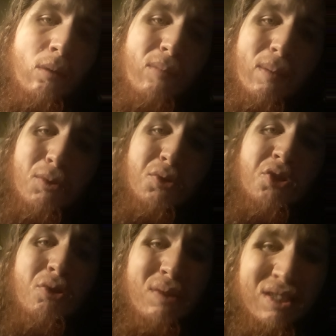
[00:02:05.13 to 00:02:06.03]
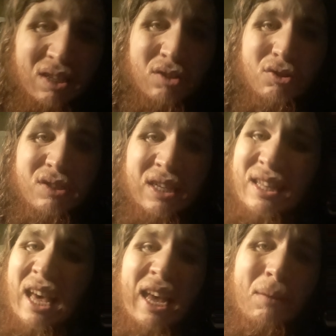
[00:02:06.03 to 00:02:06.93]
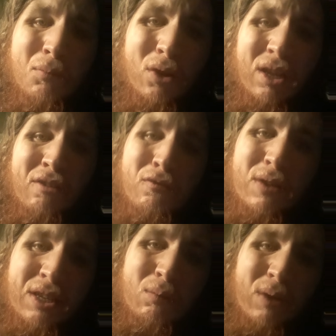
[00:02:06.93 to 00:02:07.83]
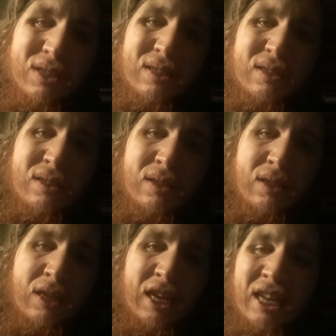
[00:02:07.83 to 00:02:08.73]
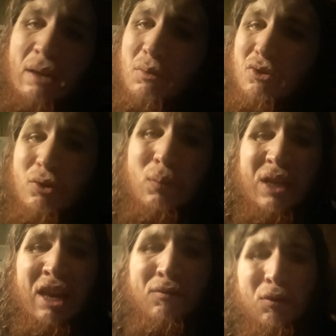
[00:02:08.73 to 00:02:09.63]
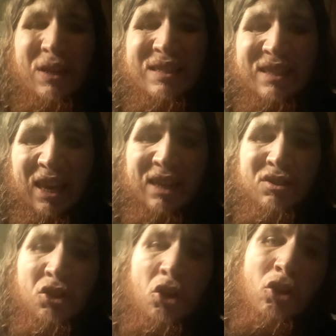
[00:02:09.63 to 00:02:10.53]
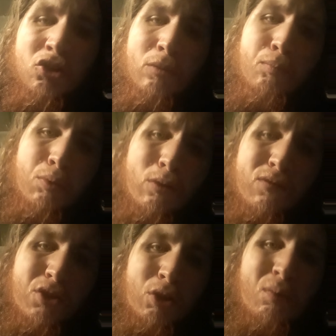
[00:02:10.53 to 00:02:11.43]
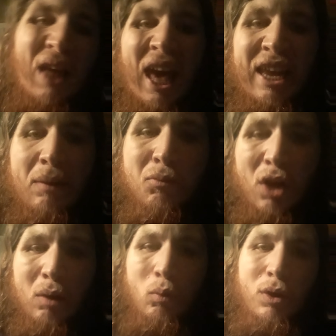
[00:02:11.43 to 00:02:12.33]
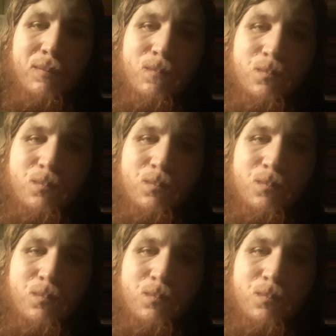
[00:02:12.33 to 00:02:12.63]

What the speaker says: Bubbles, you need to understand I am not a fucking racist. And I will do whatever it takes to prove to you that I am not one.